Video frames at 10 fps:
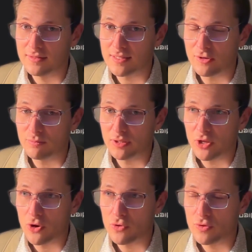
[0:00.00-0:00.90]
down
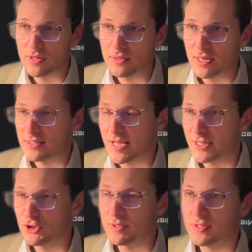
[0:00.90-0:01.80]
below in the
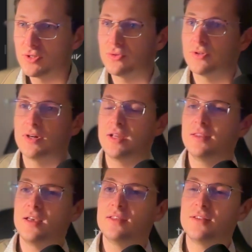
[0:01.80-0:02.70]
attachments or
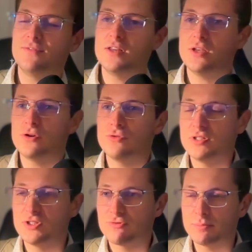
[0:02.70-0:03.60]
in the video
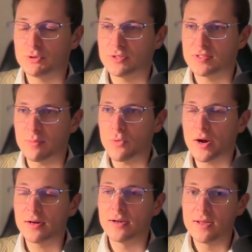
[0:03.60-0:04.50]
description
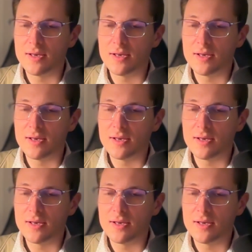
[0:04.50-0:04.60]
somewhere,